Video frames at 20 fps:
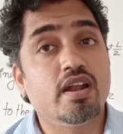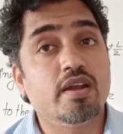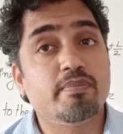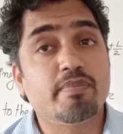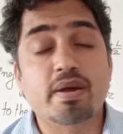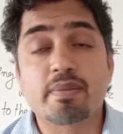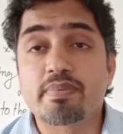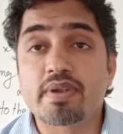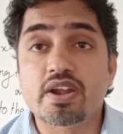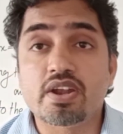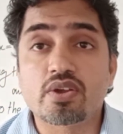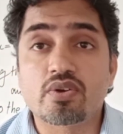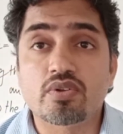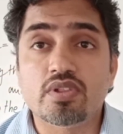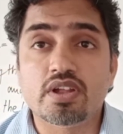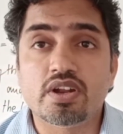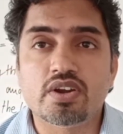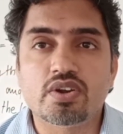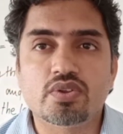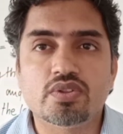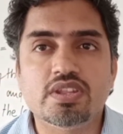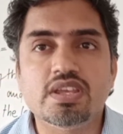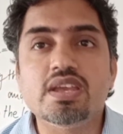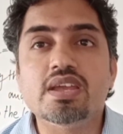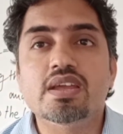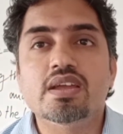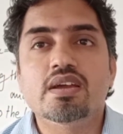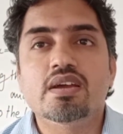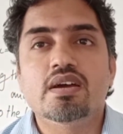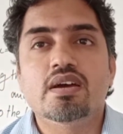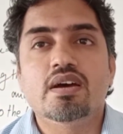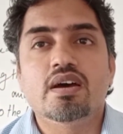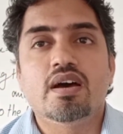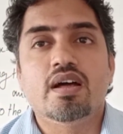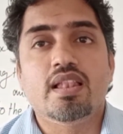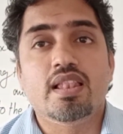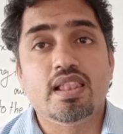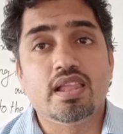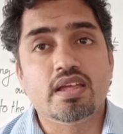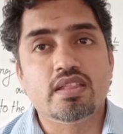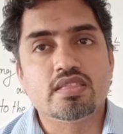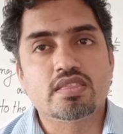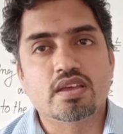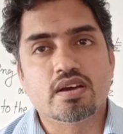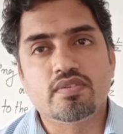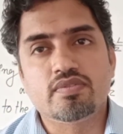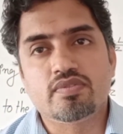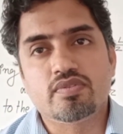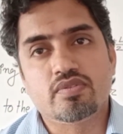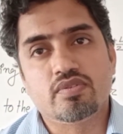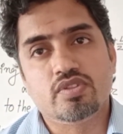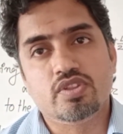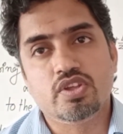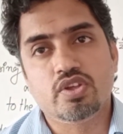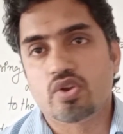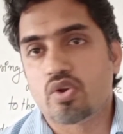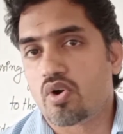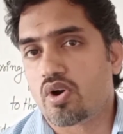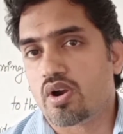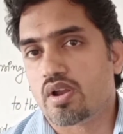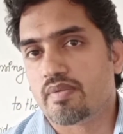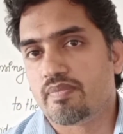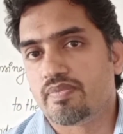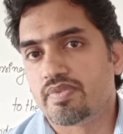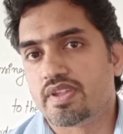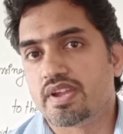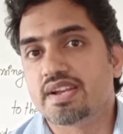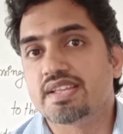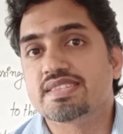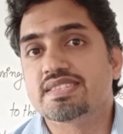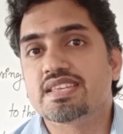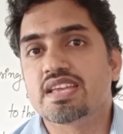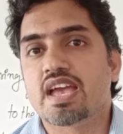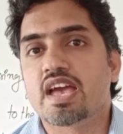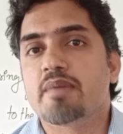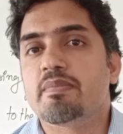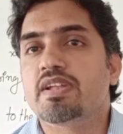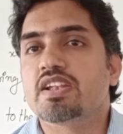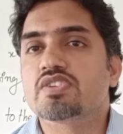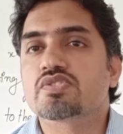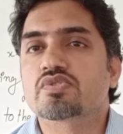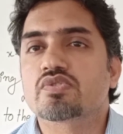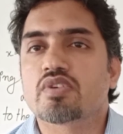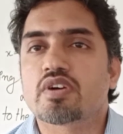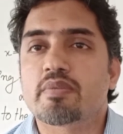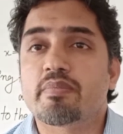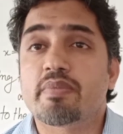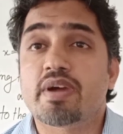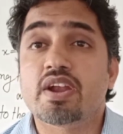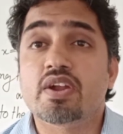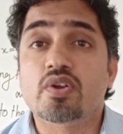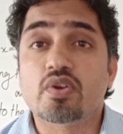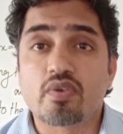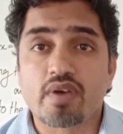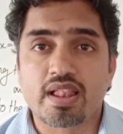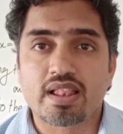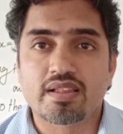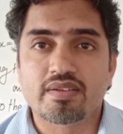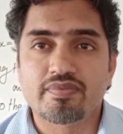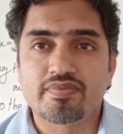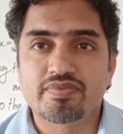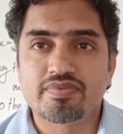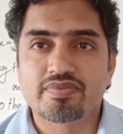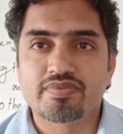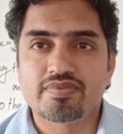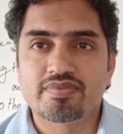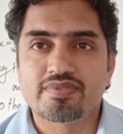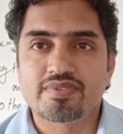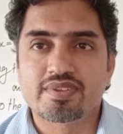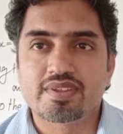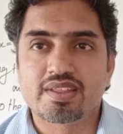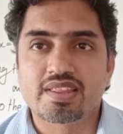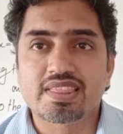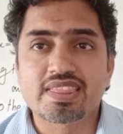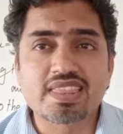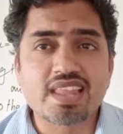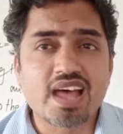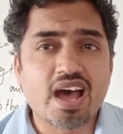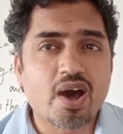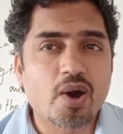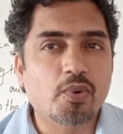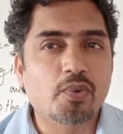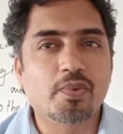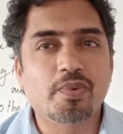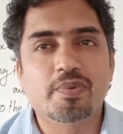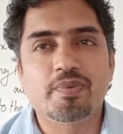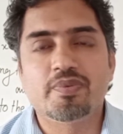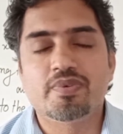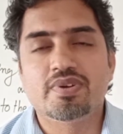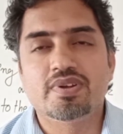perpendicular to the length of the rod, it is the ml square by 12. Now